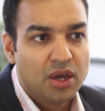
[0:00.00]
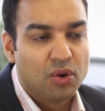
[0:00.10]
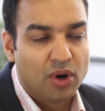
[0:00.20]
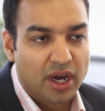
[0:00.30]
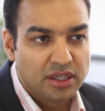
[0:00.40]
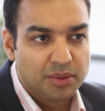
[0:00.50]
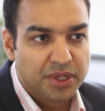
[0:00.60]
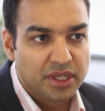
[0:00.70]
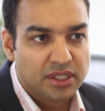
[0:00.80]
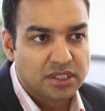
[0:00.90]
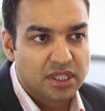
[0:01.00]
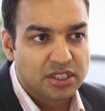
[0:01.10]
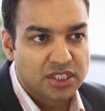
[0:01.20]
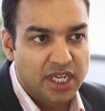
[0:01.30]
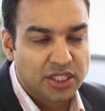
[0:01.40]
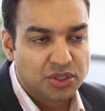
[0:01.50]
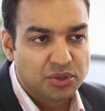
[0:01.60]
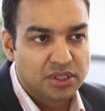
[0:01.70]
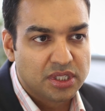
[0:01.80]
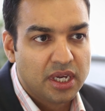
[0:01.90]
or other appeals that are
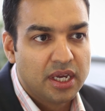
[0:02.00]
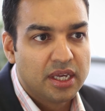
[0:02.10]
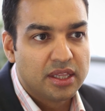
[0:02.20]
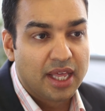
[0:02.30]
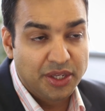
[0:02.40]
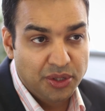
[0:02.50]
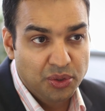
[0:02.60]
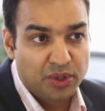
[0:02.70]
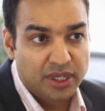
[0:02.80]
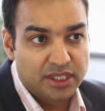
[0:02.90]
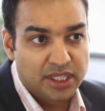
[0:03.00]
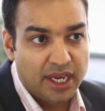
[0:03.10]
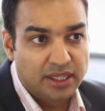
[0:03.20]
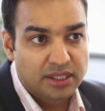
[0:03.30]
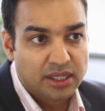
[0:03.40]
scheduled that you can attend.